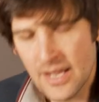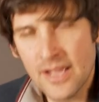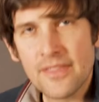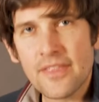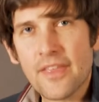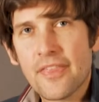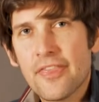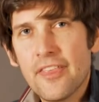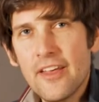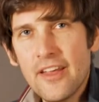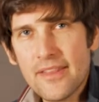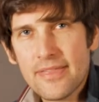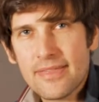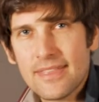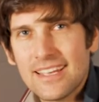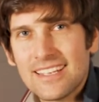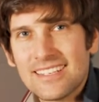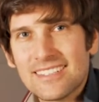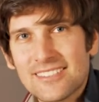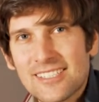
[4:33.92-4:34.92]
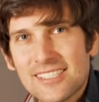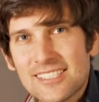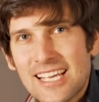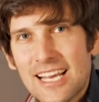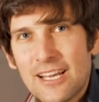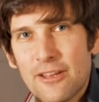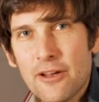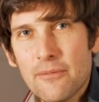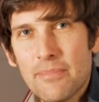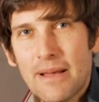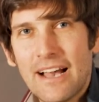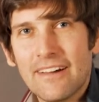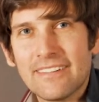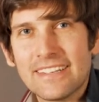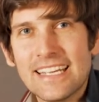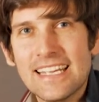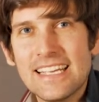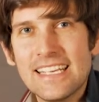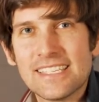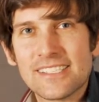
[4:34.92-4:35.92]
The third thing to tell you
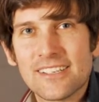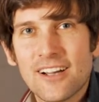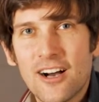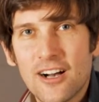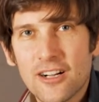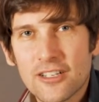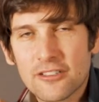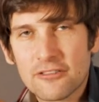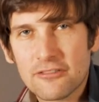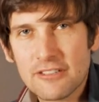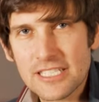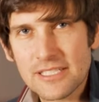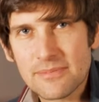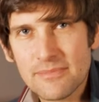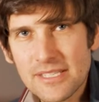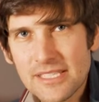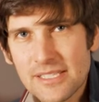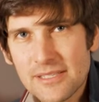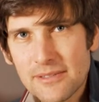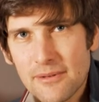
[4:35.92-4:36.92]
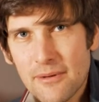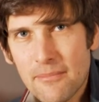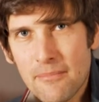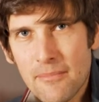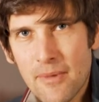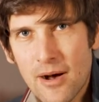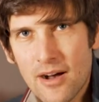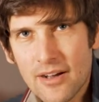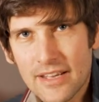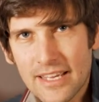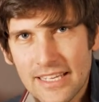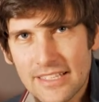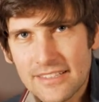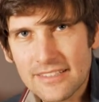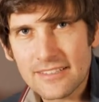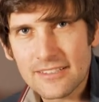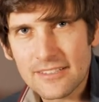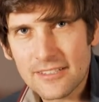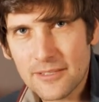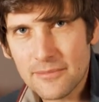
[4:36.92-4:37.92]
about is our Christmas
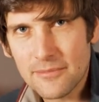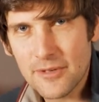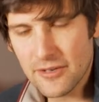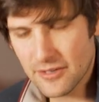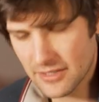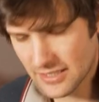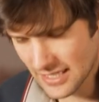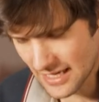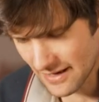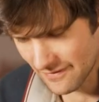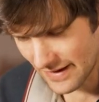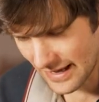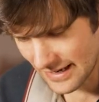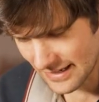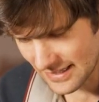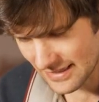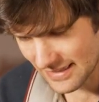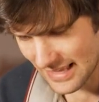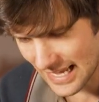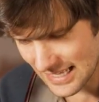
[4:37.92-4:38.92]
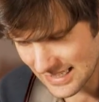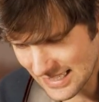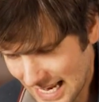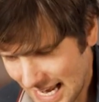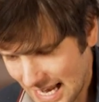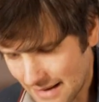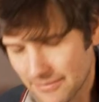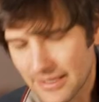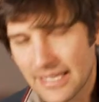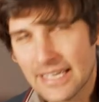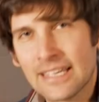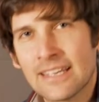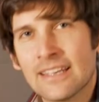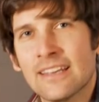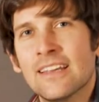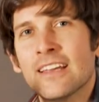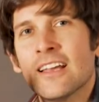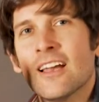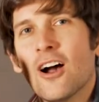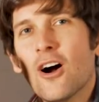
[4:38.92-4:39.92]
market community event. That's happening
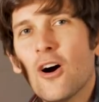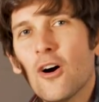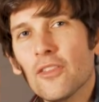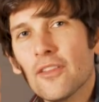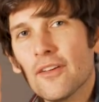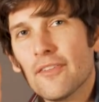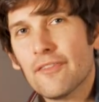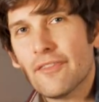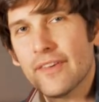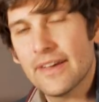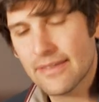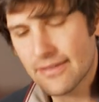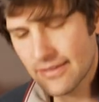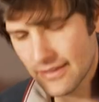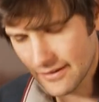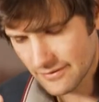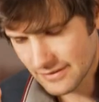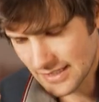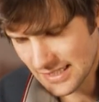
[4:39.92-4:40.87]
on the 5th of